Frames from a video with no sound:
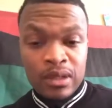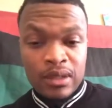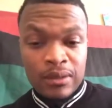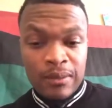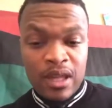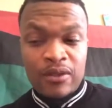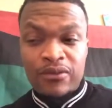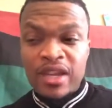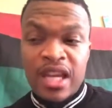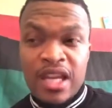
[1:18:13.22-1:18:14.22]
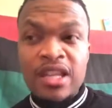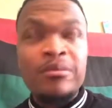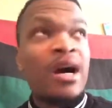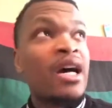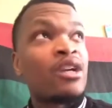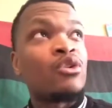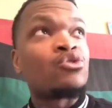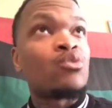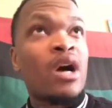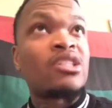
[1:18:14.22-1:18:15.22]
if anybody who's
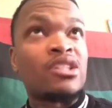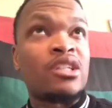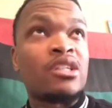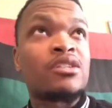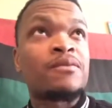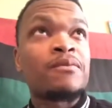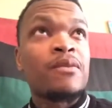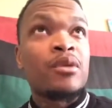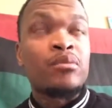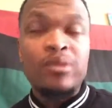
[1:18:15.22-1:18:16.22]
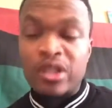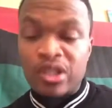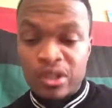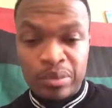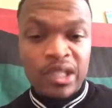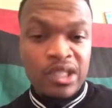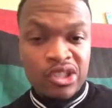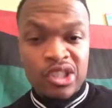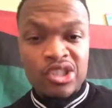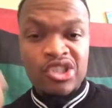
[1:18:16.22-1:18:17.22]
watching this could please
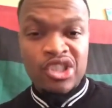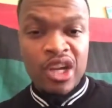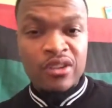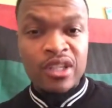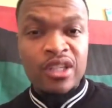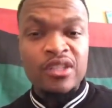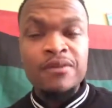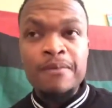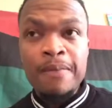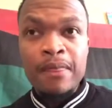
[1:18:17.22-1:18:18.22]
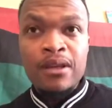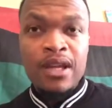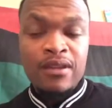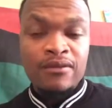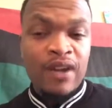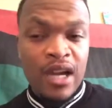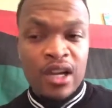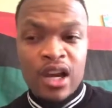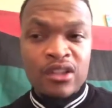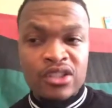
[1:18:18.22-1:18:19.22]
just share this, invite
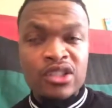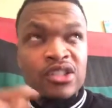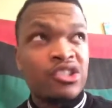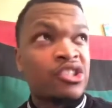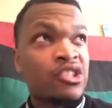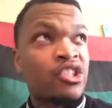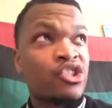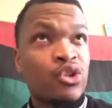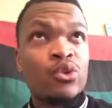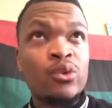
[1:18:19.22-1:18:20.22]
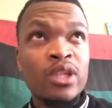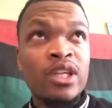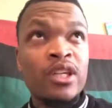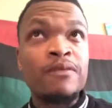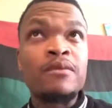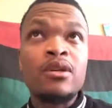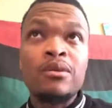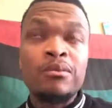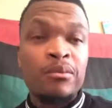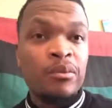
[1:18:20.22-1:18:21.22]
others to tune in.
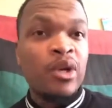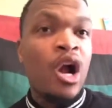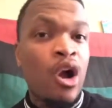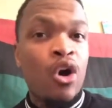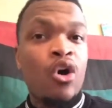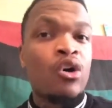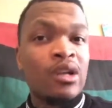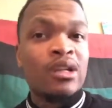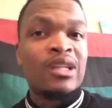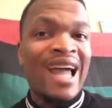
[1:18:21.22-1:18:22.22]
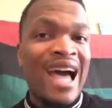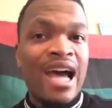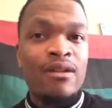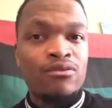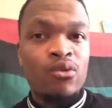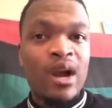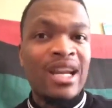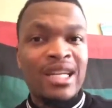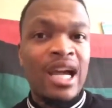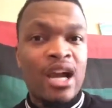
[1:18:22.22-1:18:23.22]
We are on live right
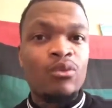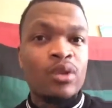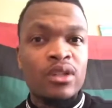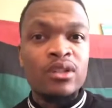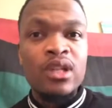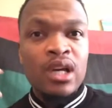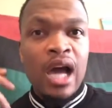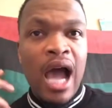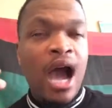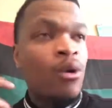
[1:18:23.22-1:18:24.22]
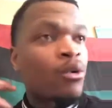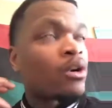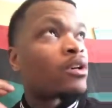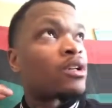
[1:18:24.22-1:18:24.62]
now with our